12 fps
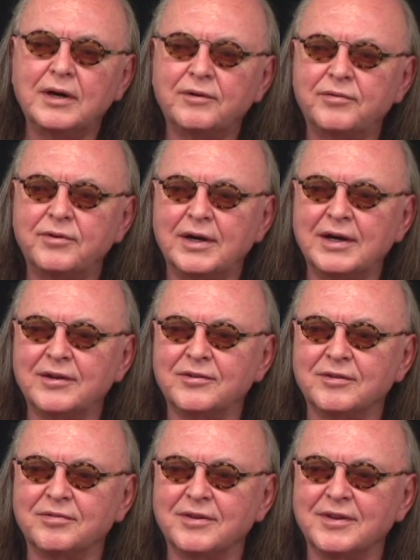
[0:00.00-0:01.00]
have to
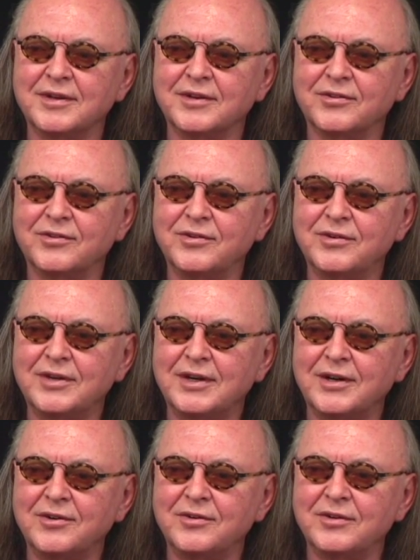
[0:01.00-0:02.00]
answer for this. You are
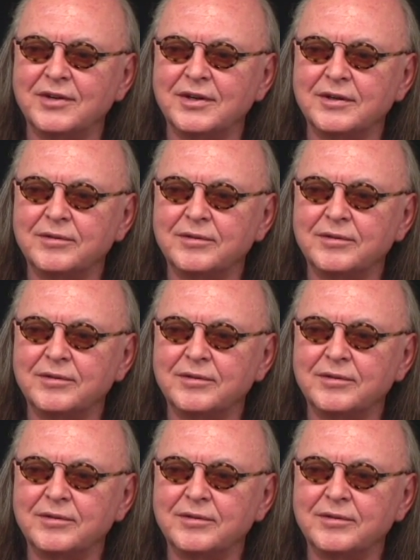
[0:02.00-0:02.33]
not only